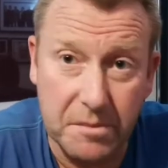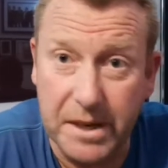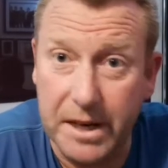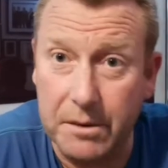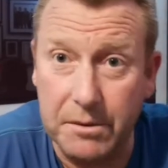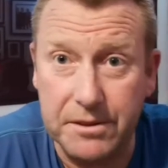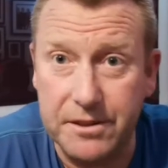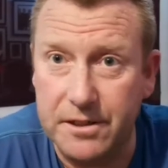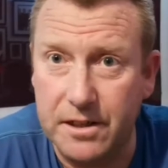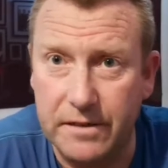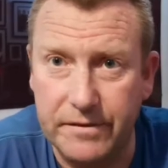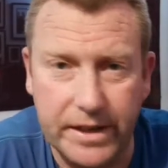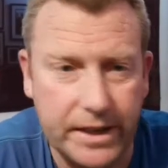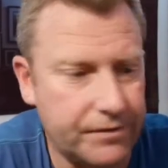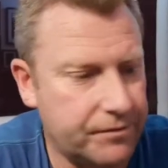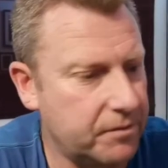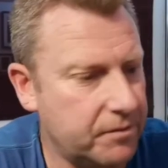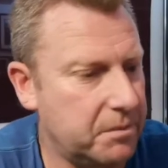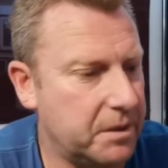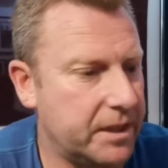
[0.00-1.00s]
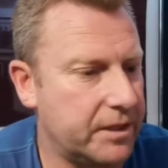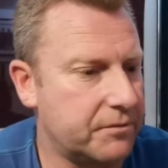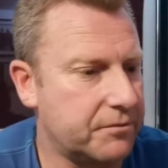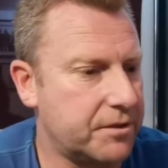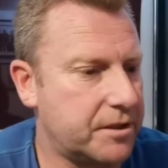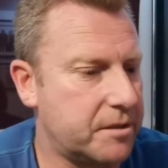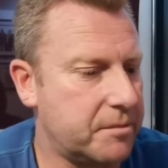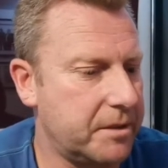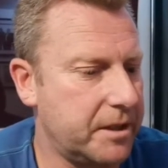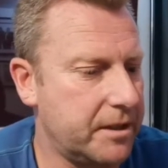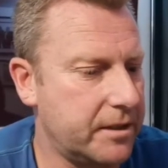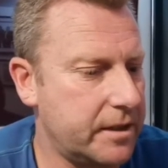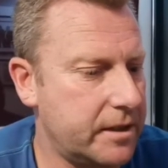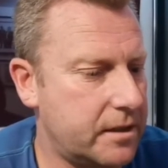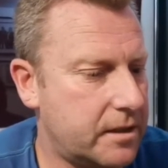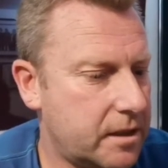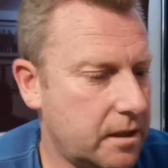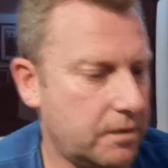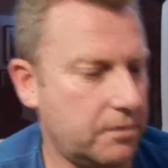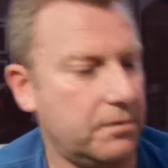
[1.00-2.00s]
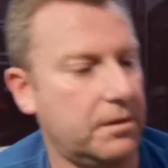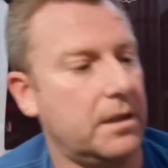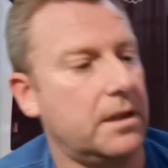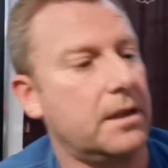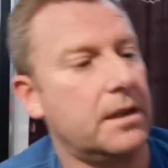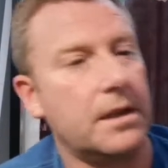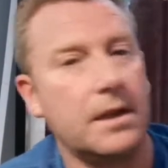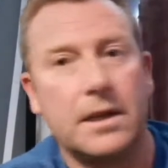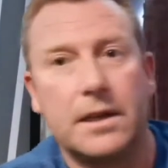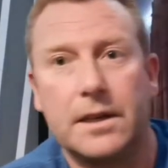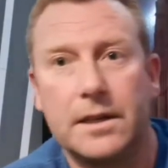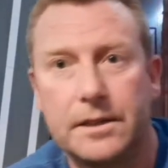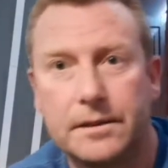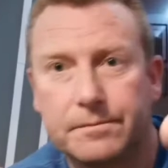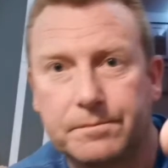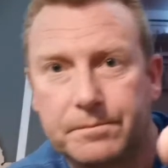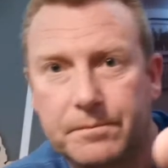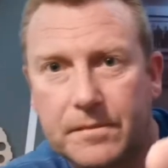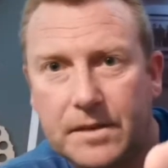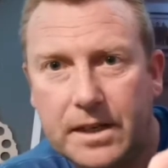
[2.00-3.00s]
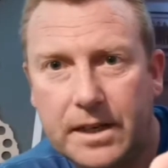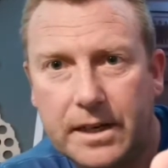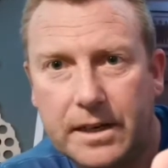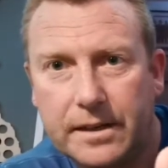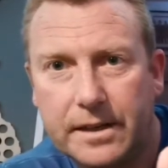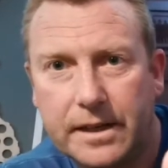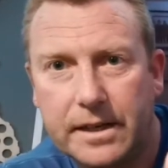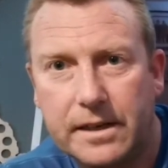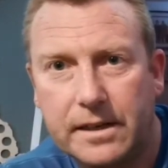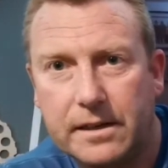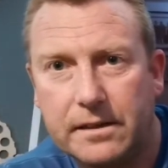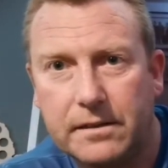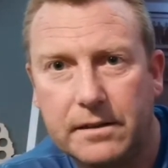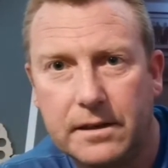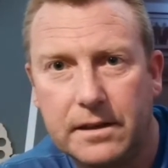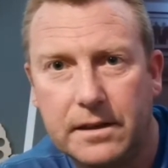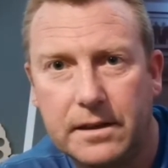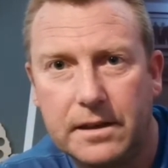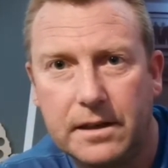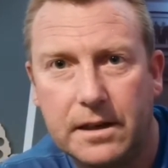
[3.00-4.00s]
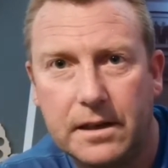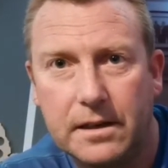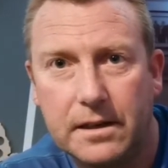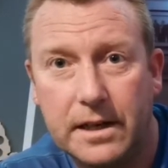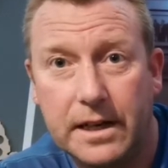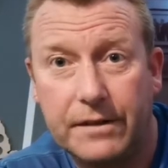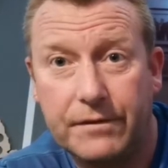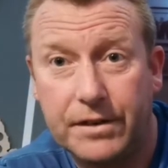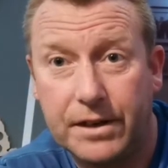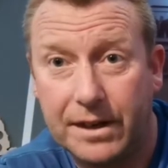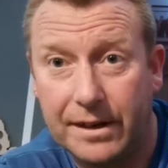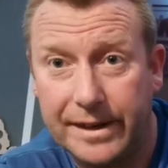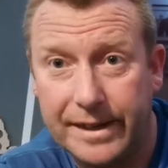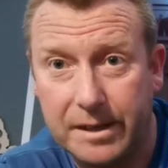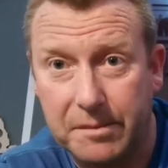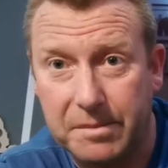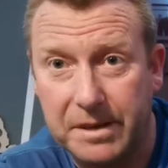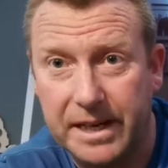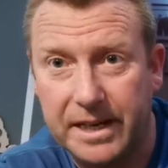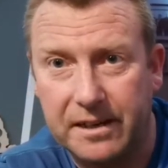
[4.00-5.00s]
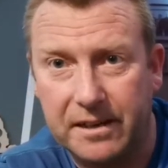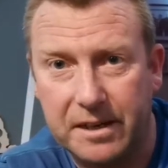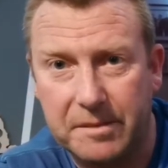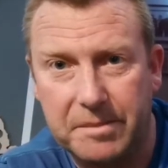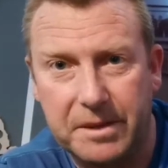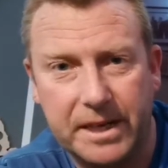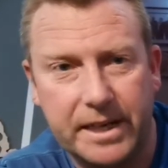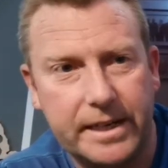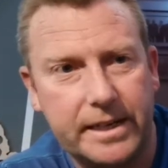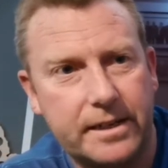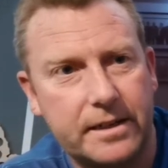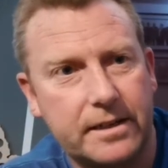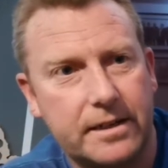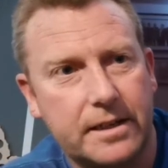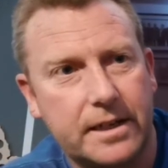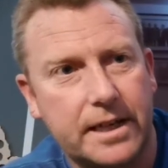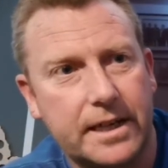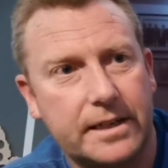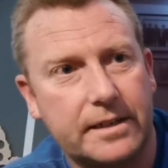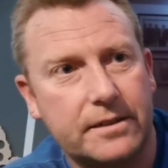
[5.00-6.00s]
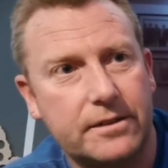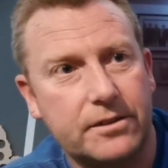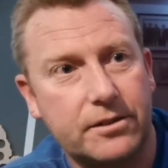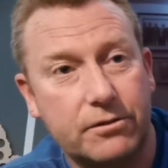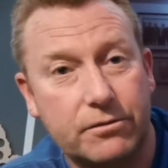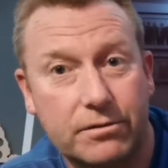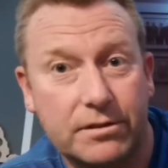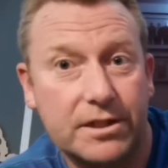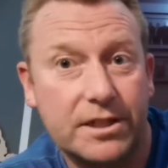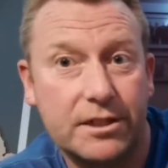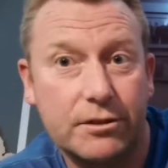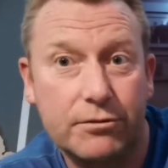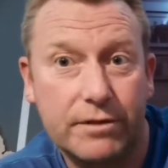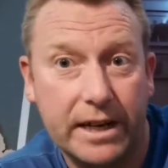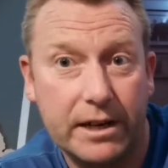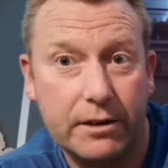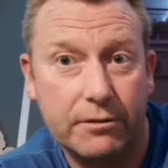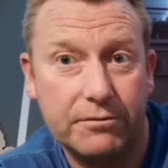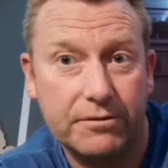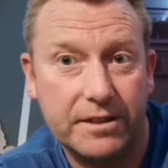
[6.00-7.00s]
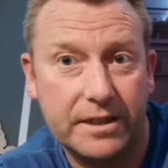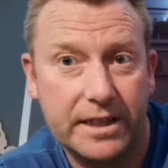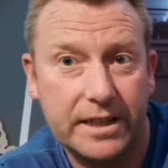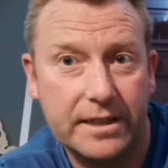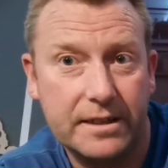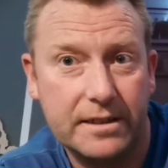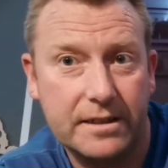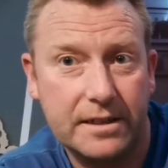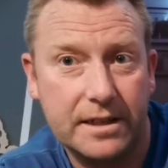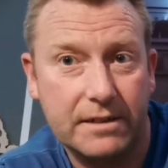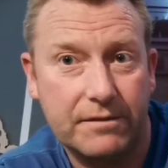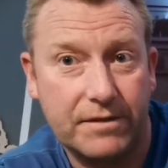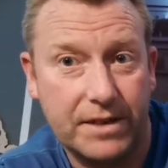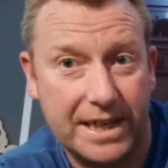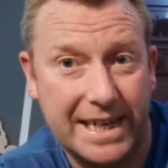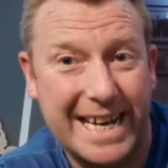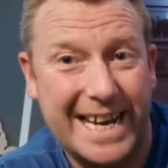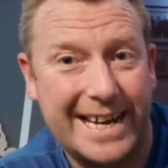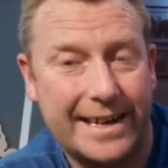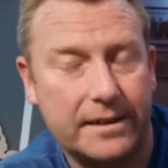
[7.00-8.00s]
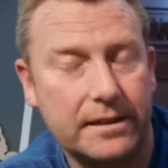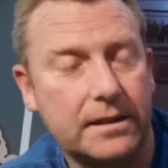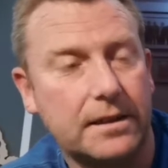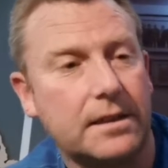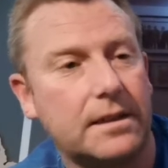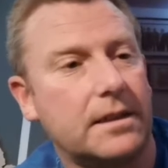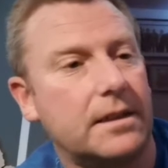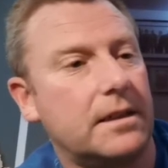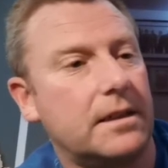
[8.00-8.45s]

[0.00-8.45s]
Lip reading: better ones I've had from Lidl's, to be honest. So yeah, there you go. If you like a black IPA, and you can still get hold of this if you can,